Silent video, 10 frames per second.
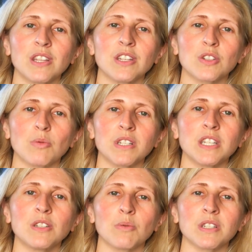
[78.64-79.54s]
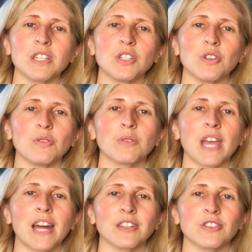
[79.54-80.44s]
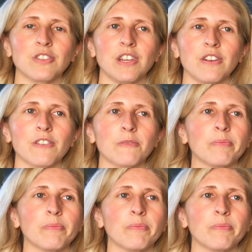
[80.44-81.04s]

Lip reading: the 2022 calendar year.